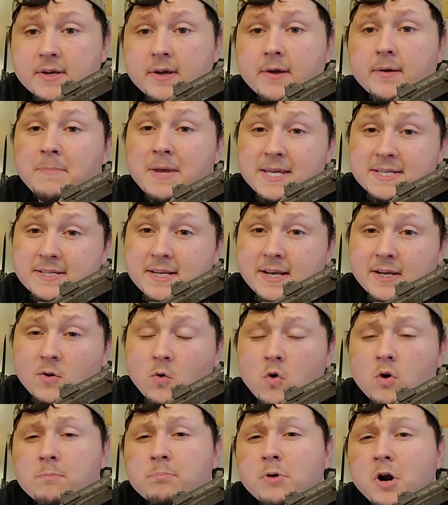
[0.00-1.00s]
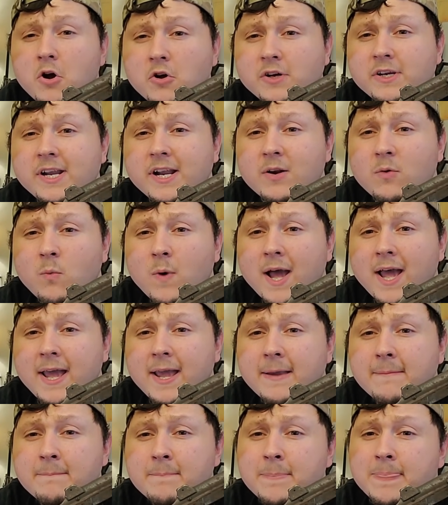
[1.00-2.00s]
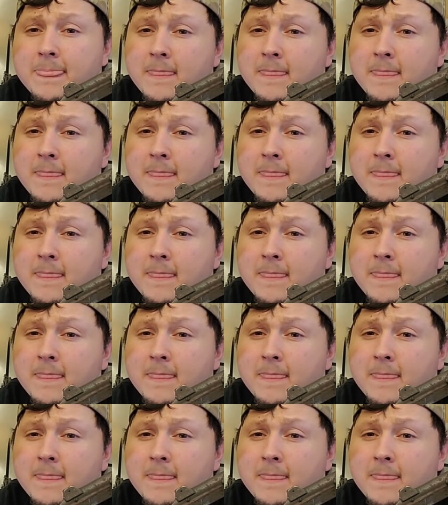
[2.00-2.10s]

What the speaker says: missing or broken in a way